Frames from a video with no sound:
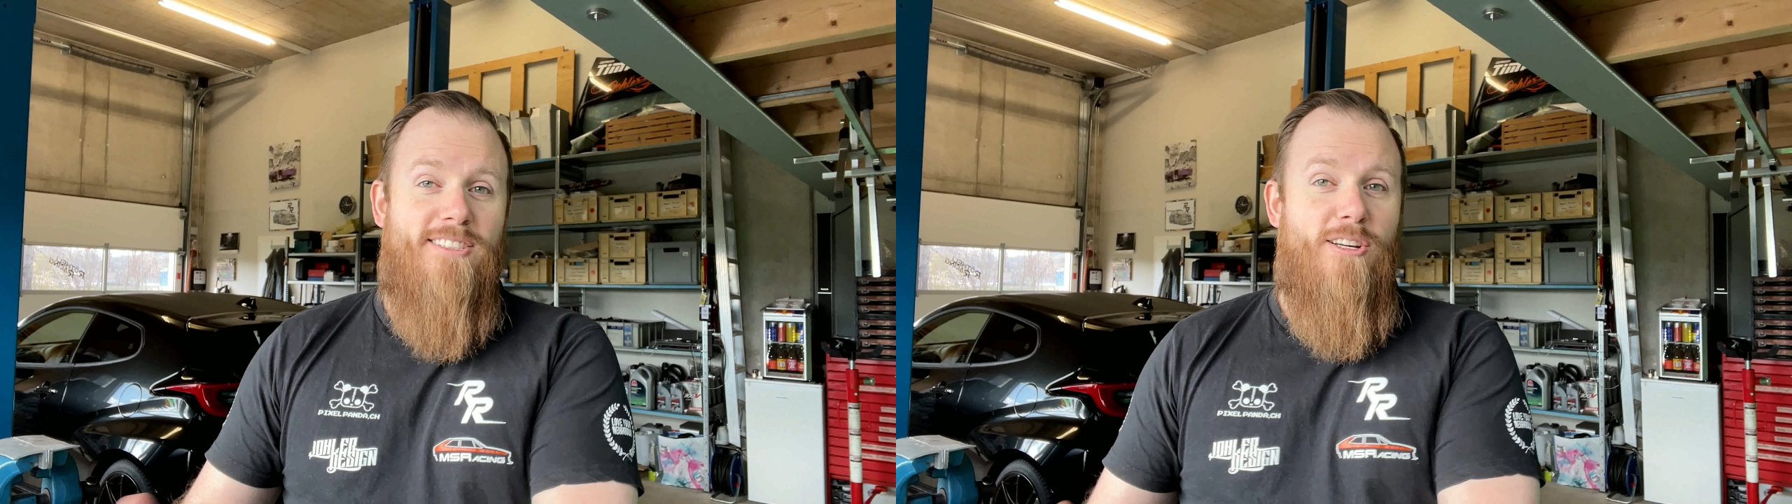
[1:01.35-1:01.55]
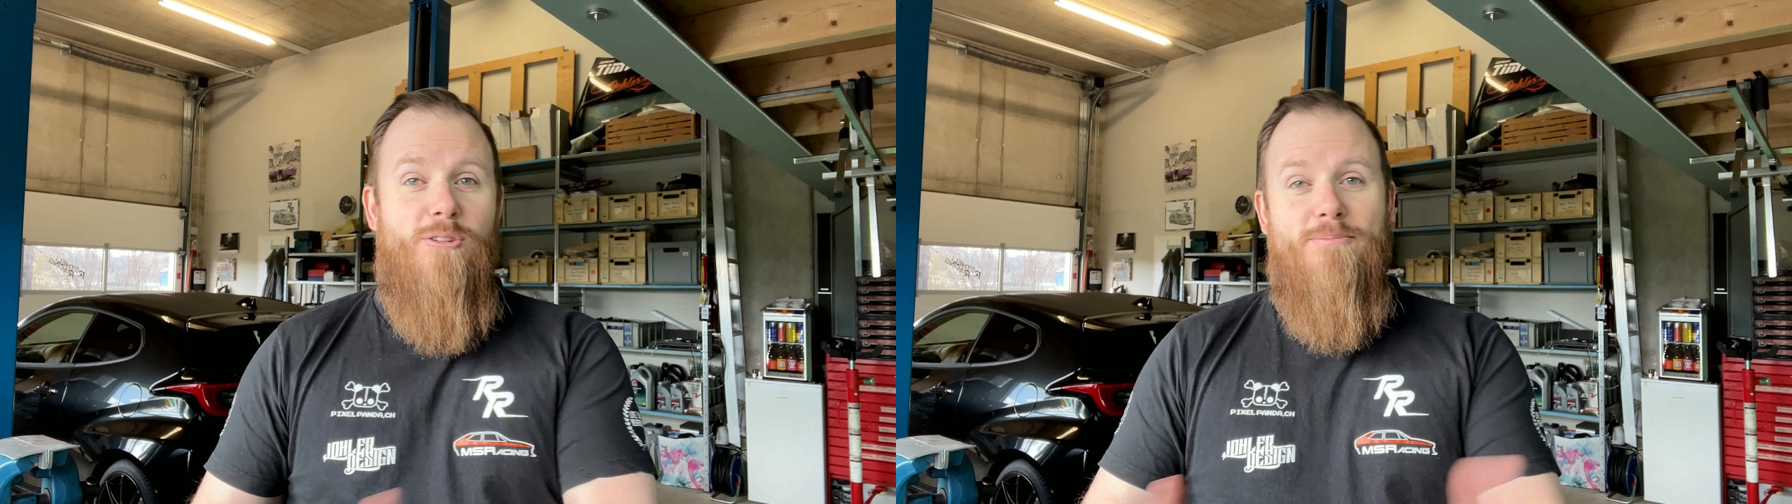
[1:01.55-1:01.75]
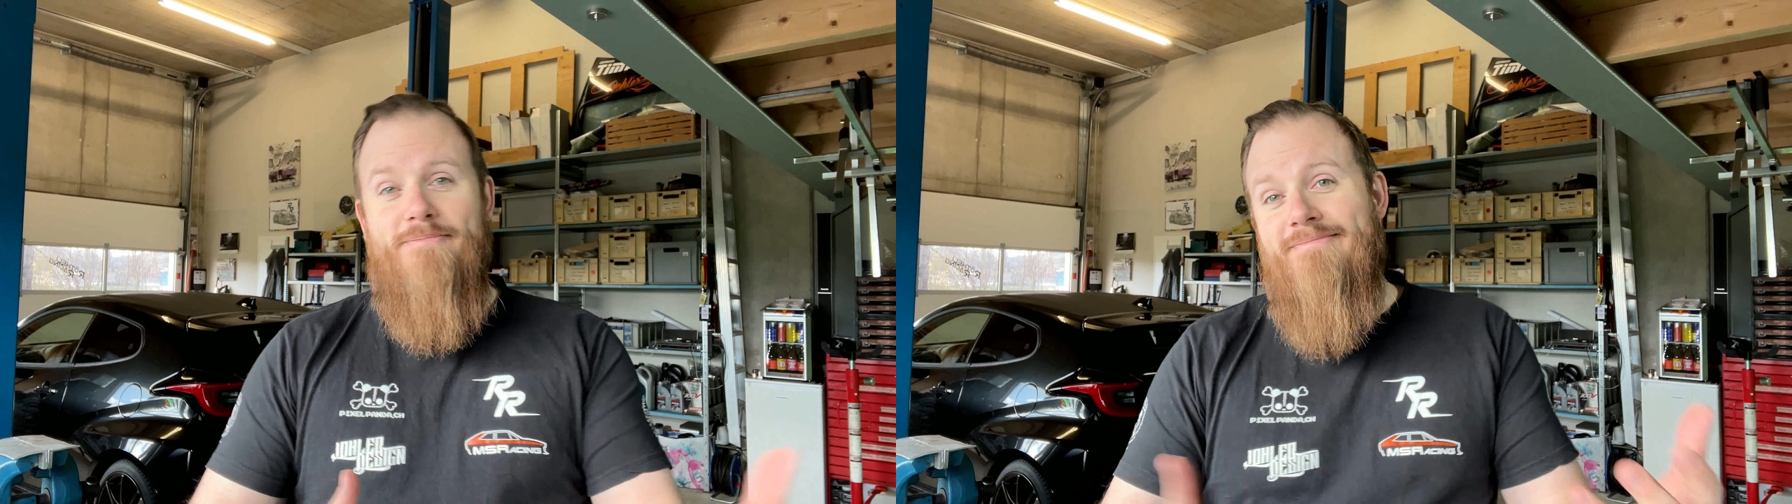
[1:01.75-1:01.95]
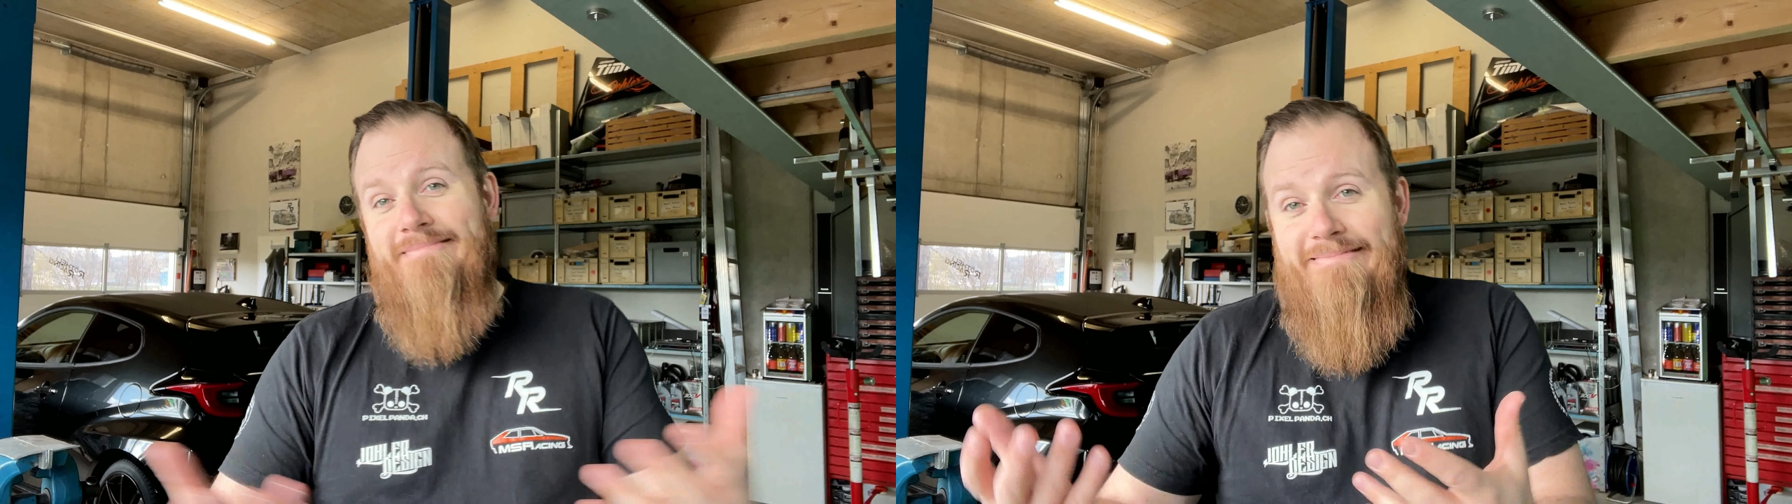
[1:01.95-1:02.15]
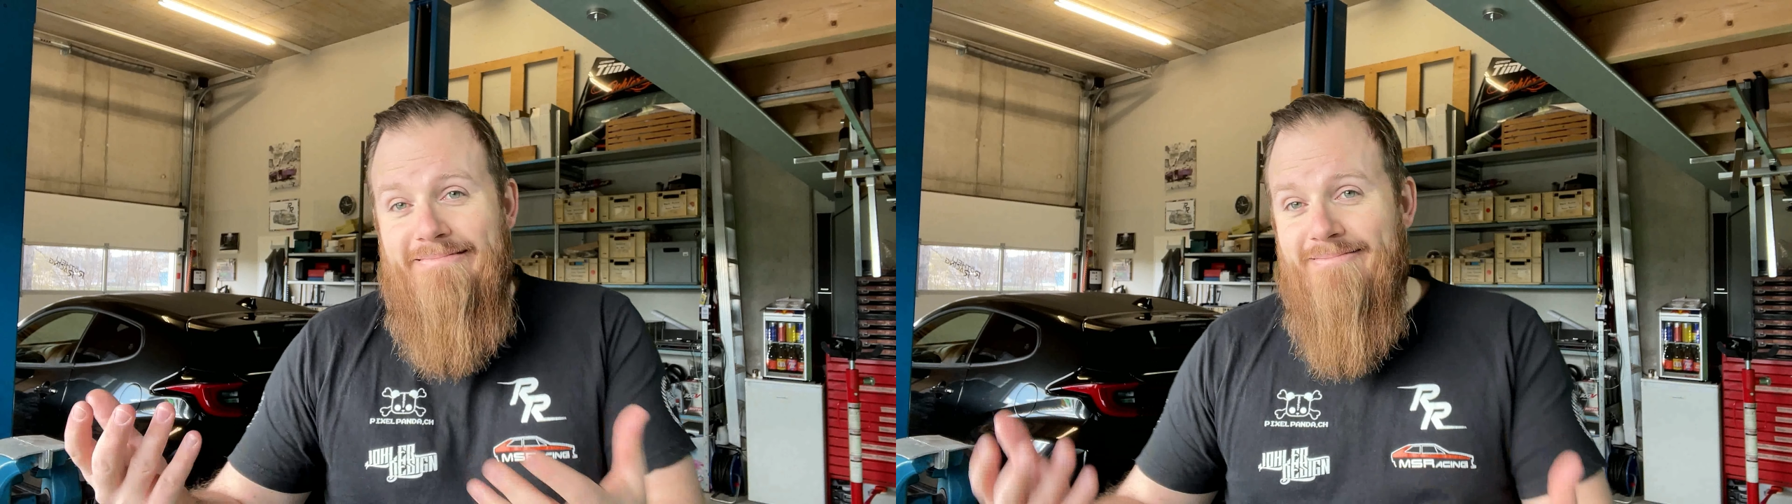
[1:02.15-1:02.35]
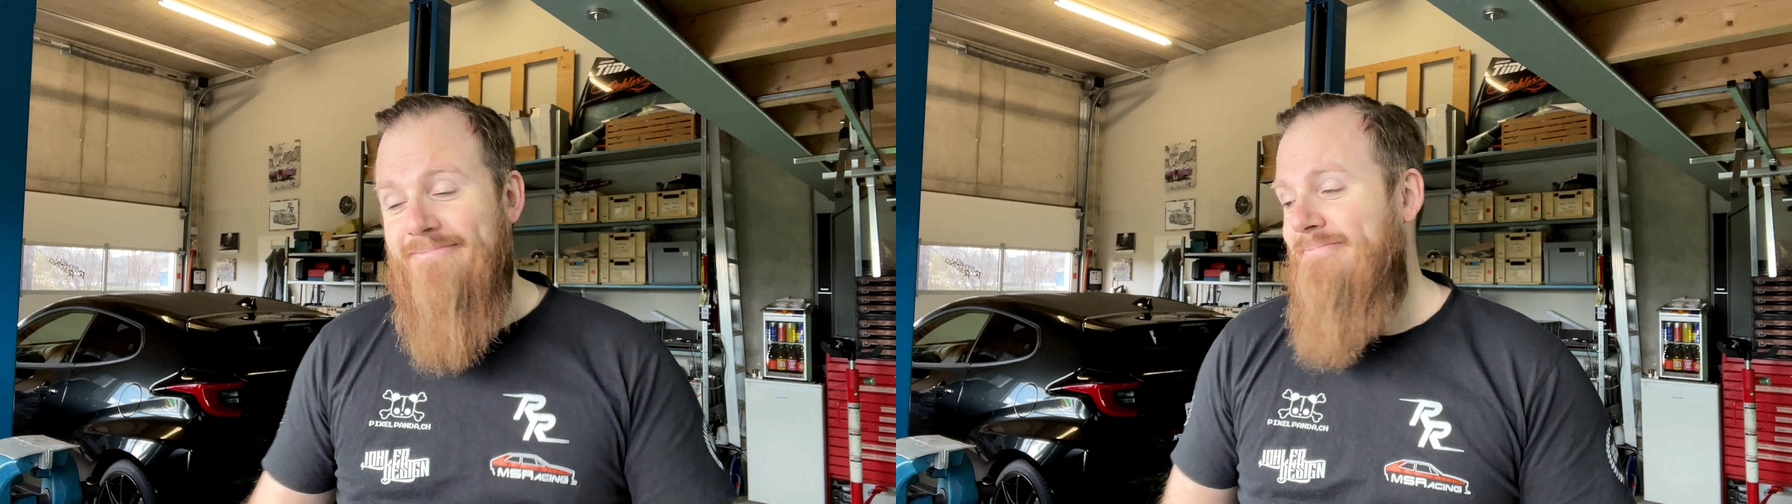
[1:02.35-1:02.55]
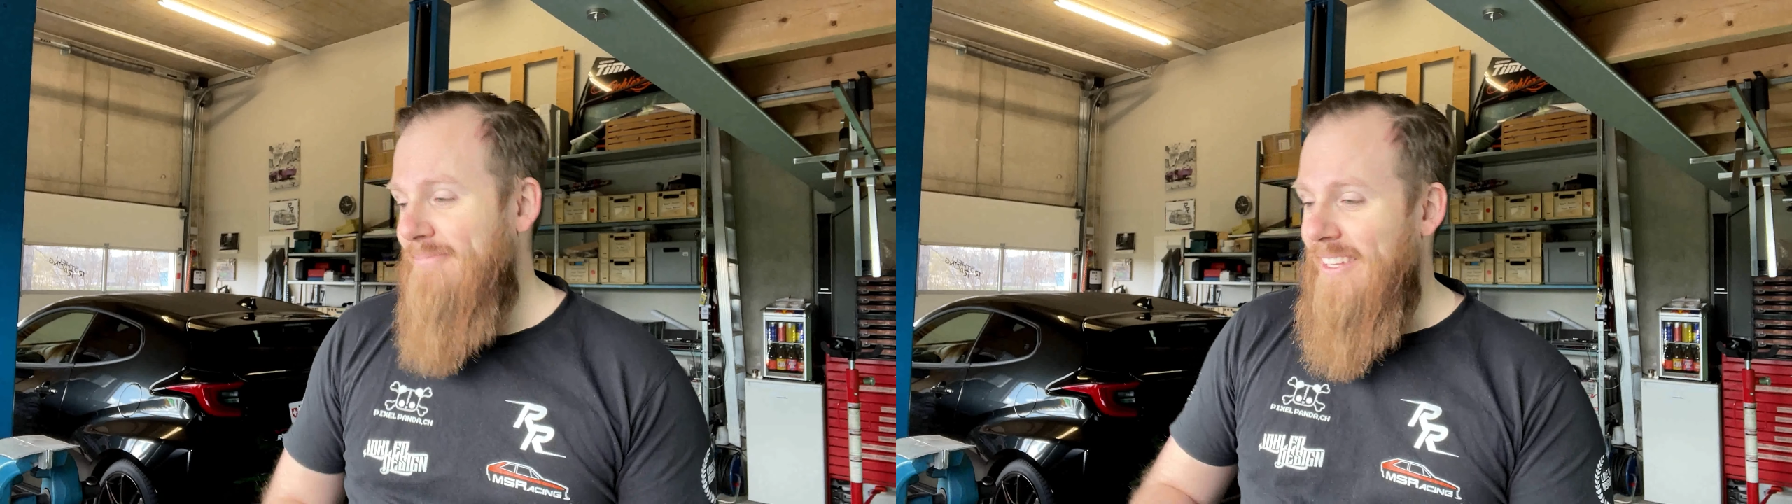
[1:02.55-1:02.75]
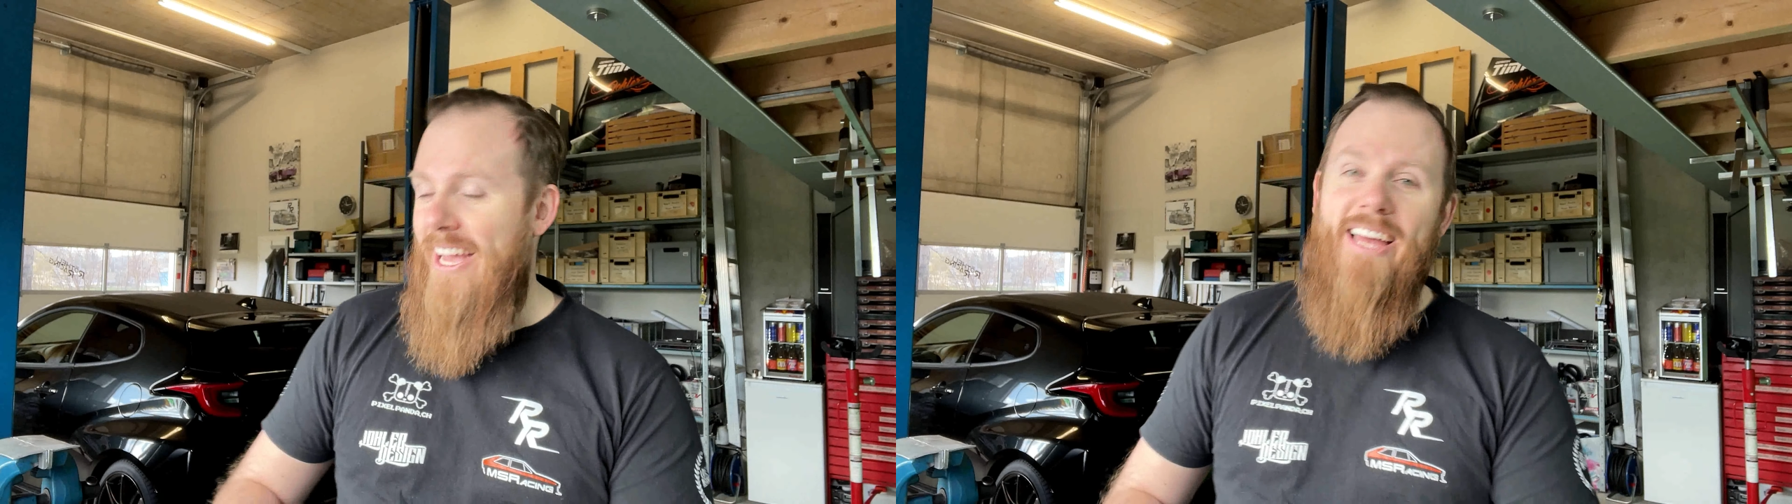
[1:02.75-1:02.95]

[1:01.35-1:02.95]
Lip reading: So yeah,